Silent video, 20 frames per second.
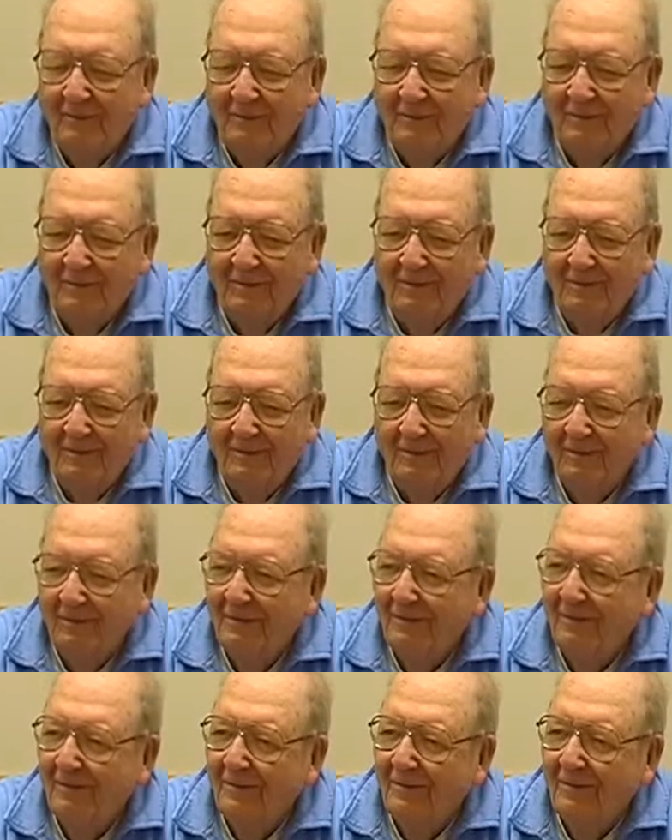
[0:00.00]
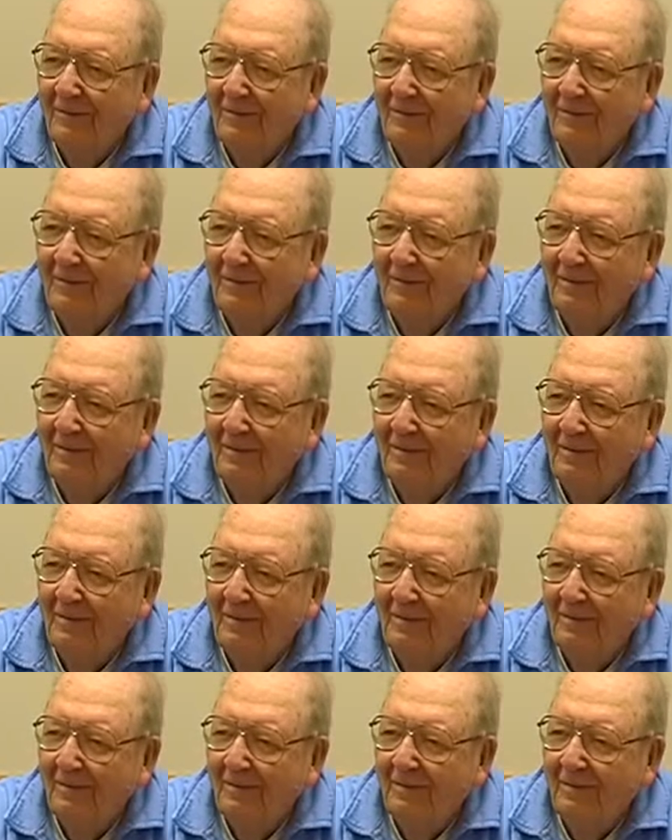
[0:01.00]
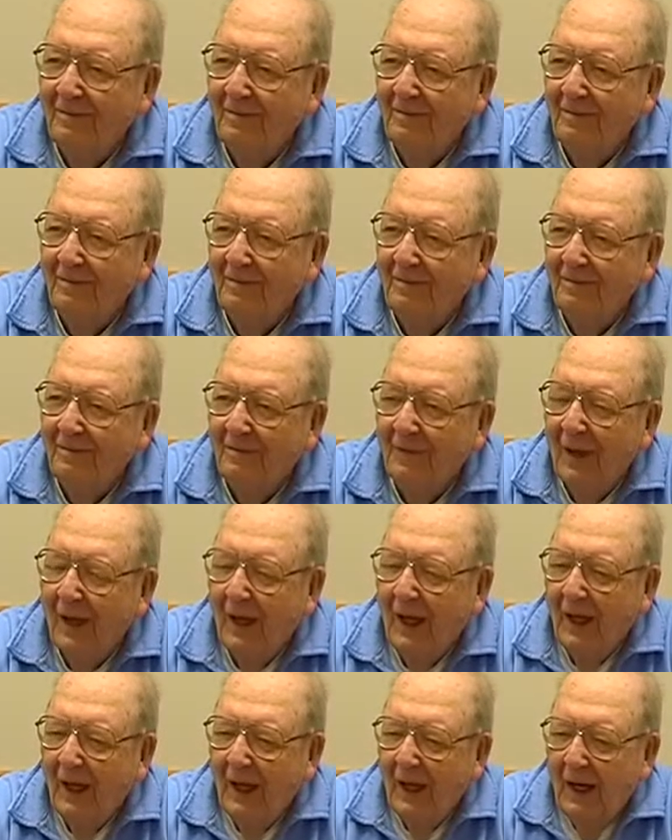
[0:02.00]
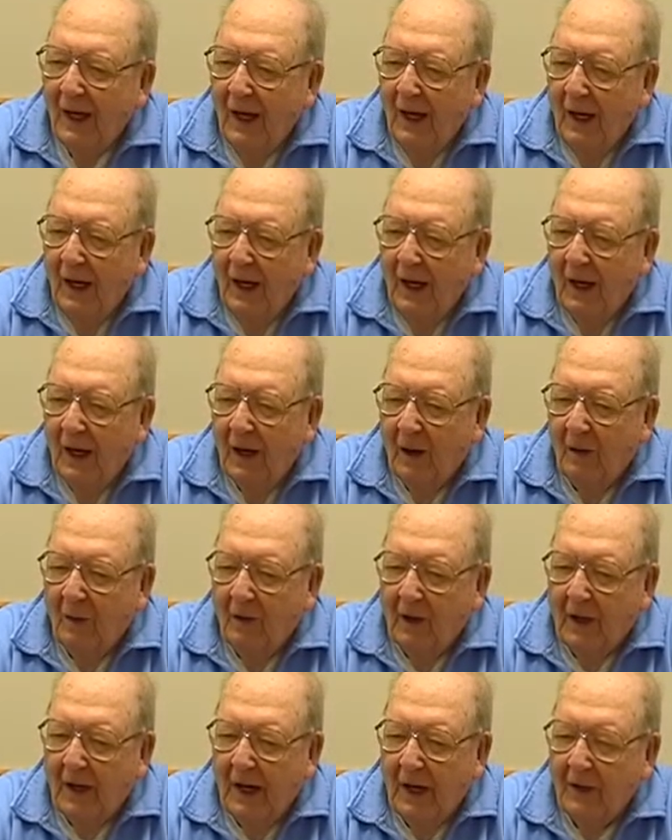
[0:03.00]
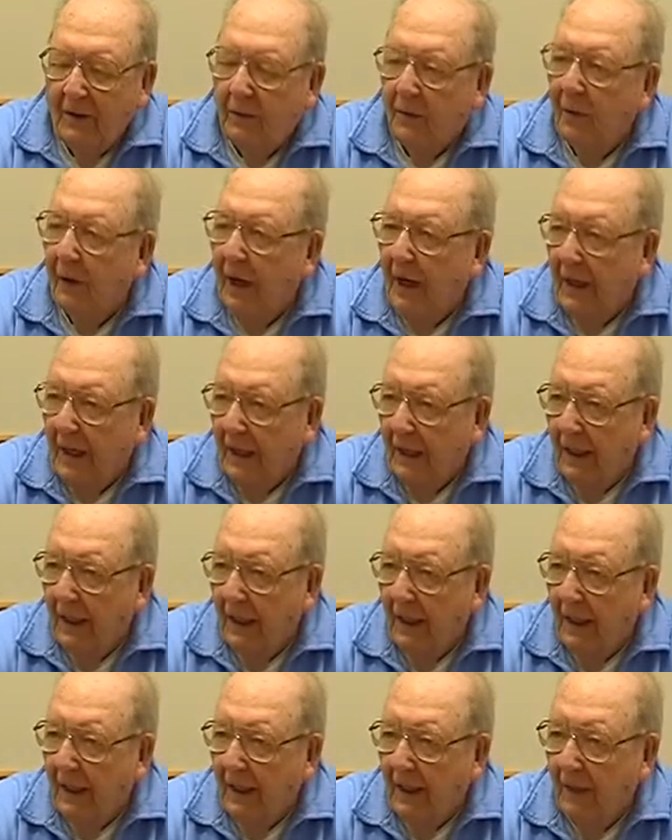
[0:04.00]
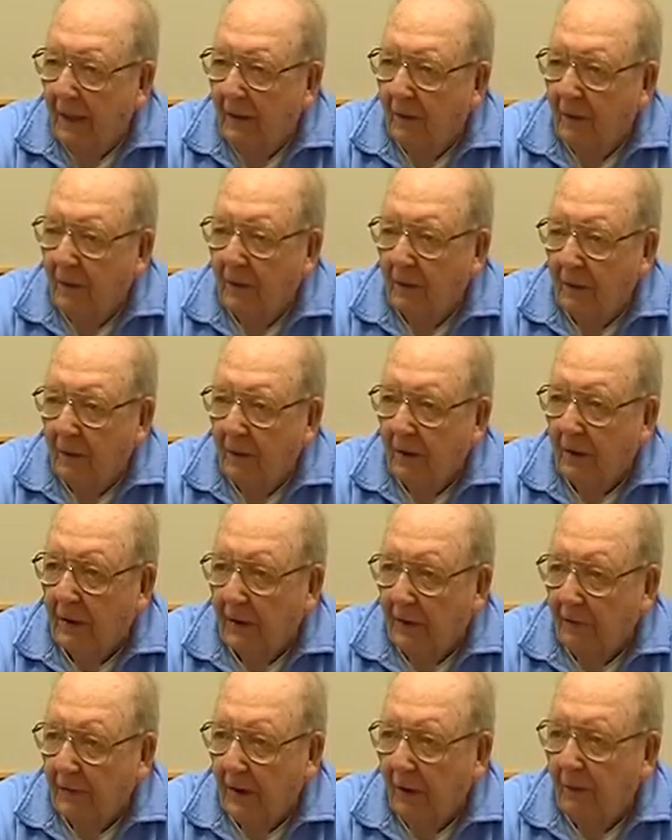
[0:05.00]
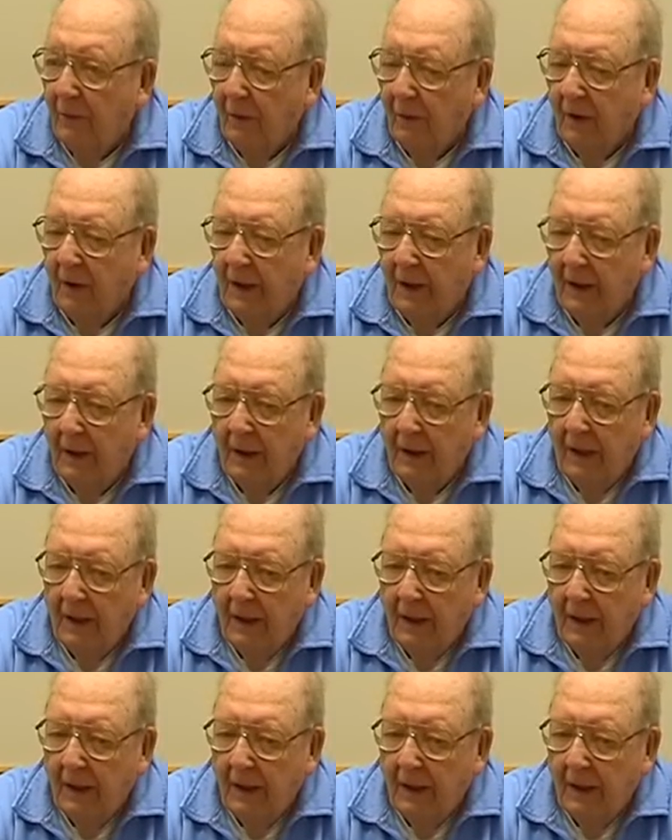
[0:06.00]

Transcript: how, how long did you stay in, in Pearl Harbor then? Did you get to... Uh, we had training, uh, training. With, with a submarine.